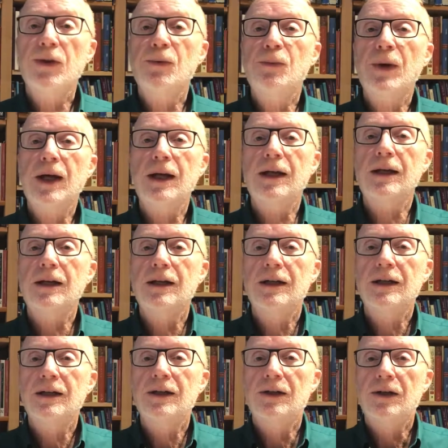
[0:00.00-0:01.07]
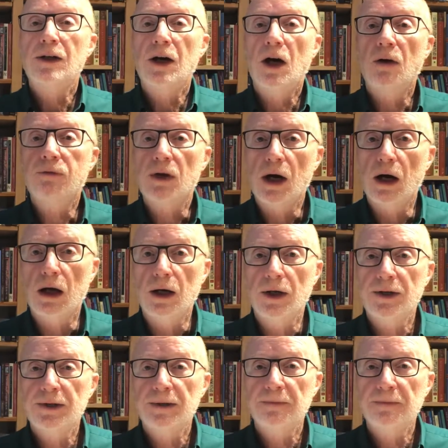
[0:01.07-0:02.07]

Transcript: the way of God.